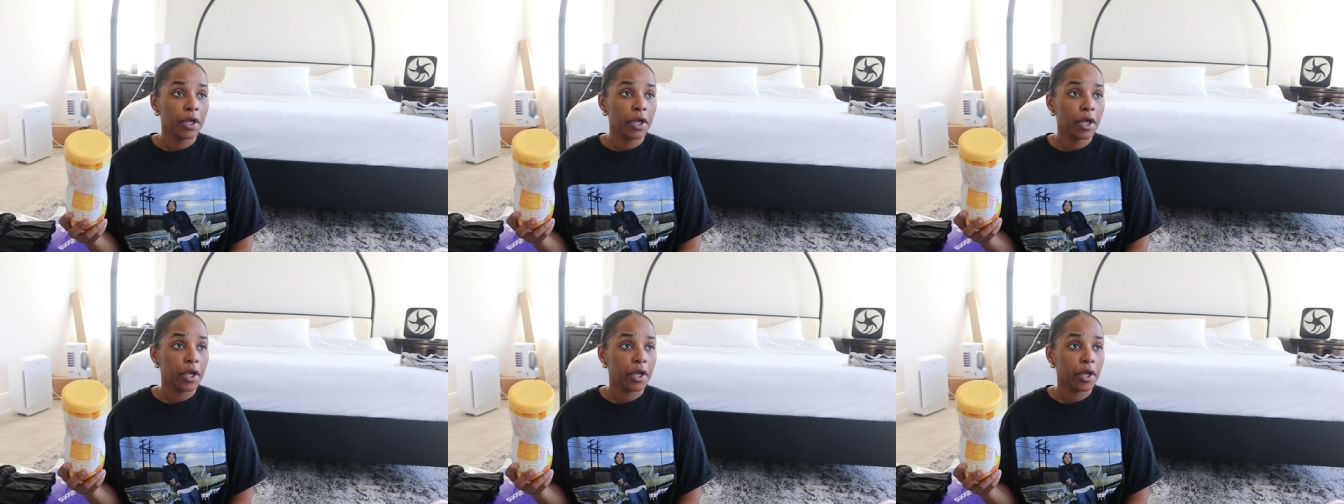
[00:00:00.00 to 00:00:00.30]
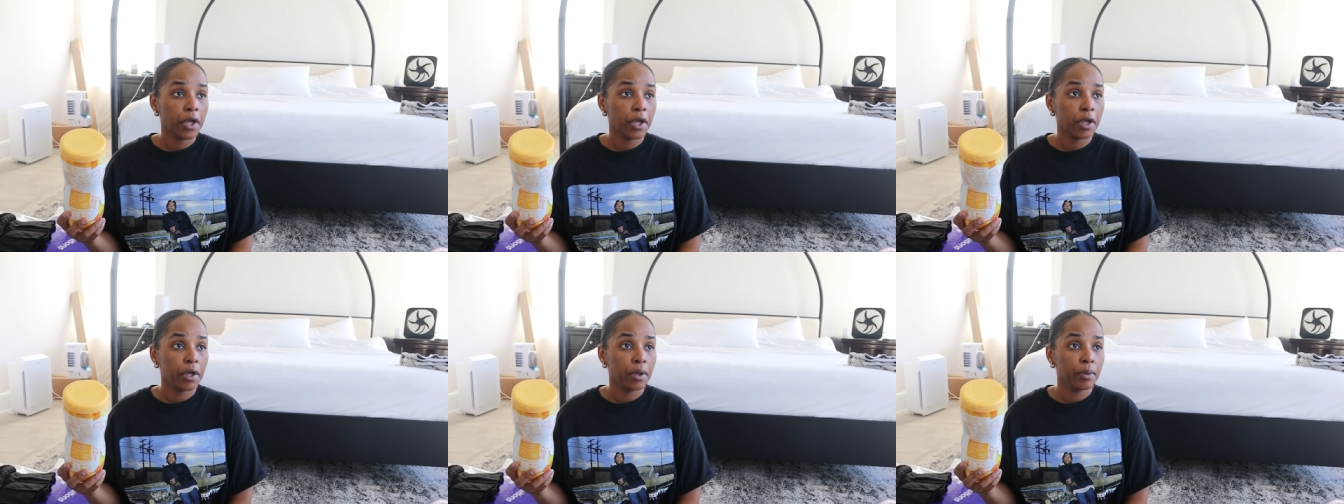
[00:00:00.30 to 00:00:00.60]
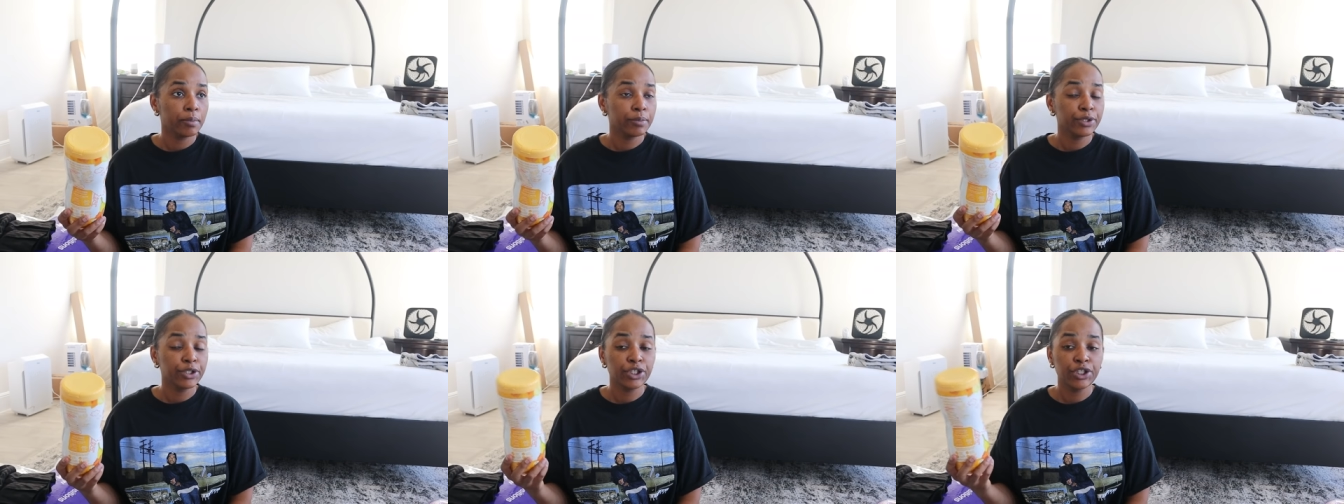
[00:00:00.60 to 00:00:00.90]

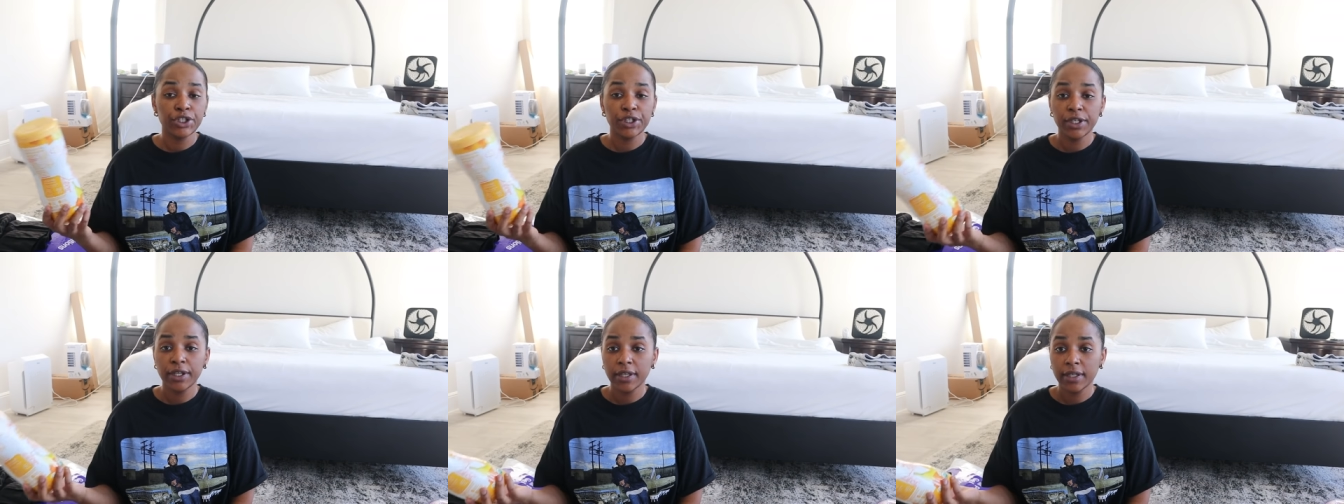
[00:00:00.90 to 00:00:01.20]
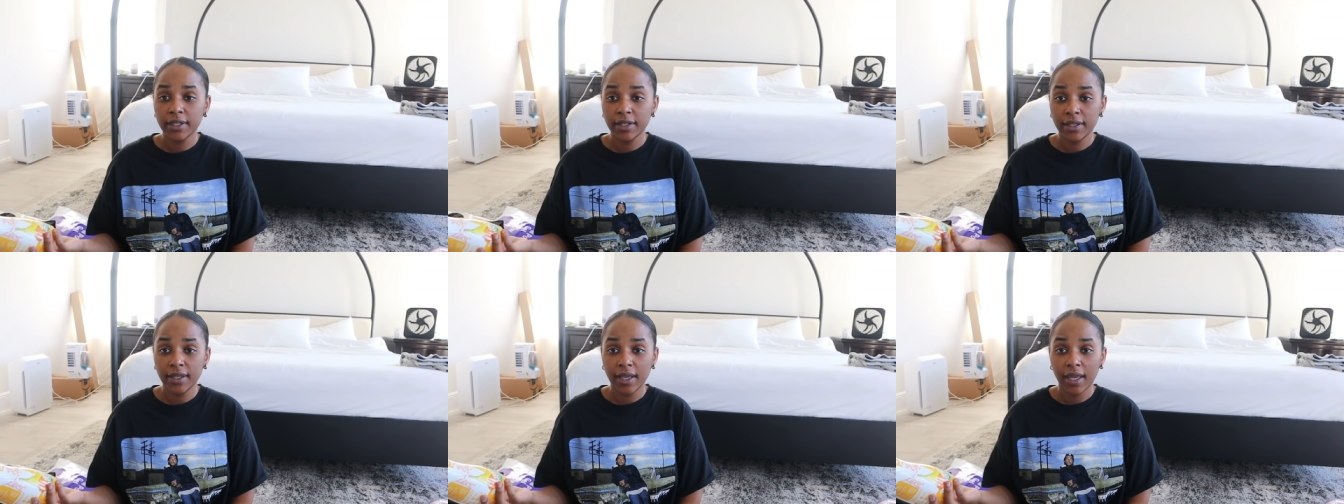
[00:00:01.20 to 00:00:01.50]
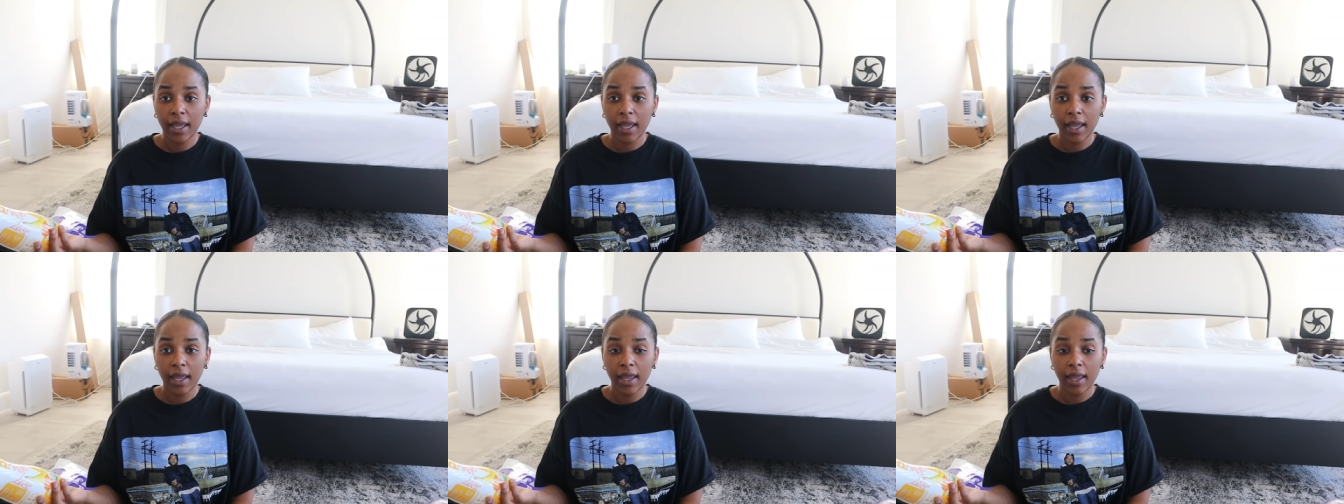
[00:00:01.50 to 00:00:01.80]
um,
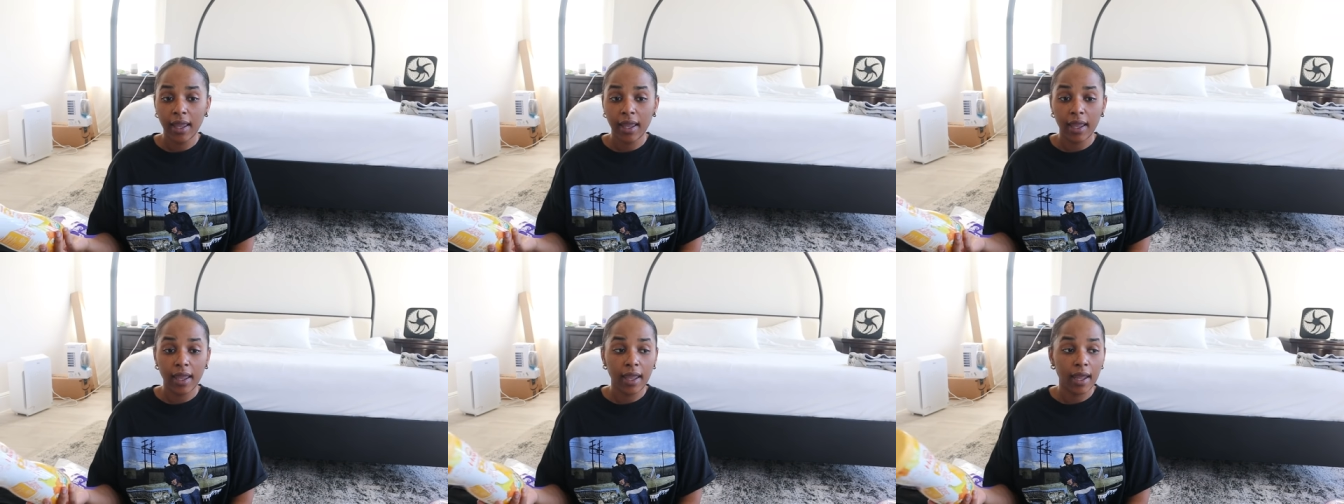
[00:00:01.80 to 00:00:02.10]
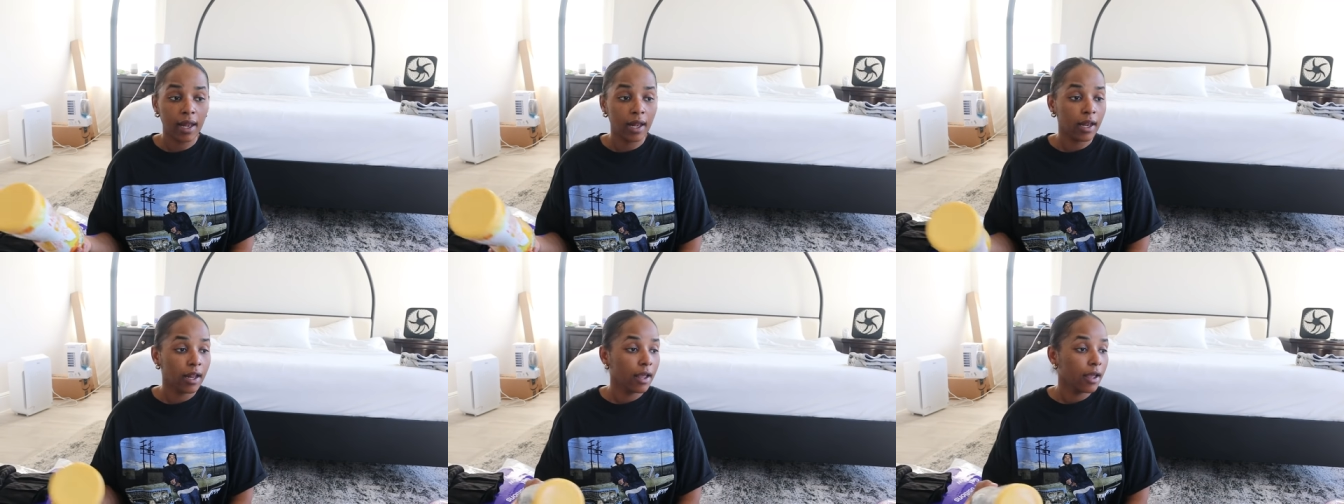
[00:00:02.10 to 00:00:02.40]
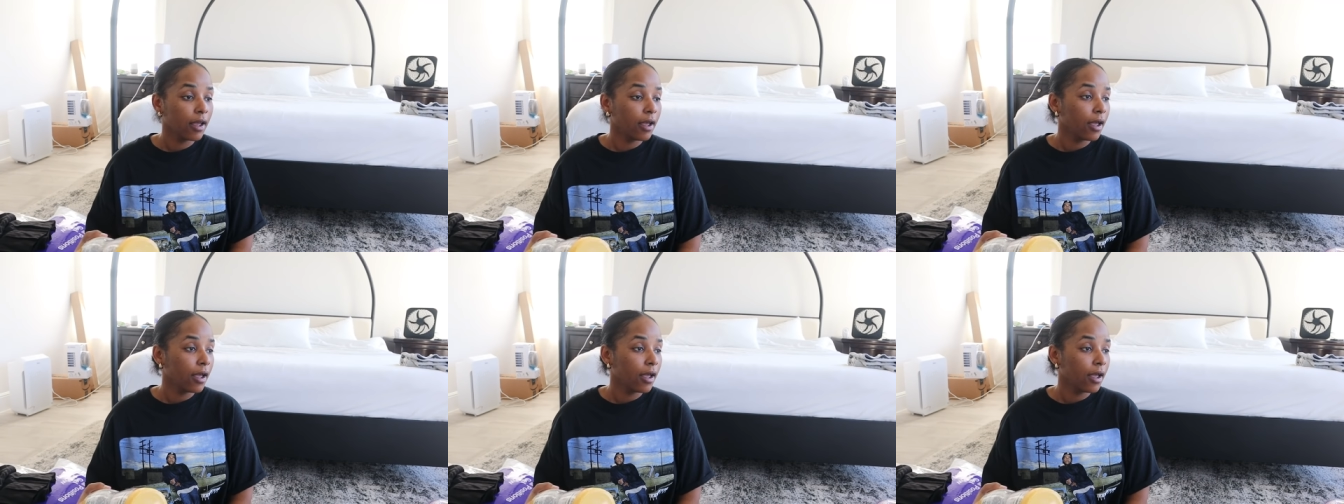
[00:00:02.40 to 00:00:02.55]
chicken,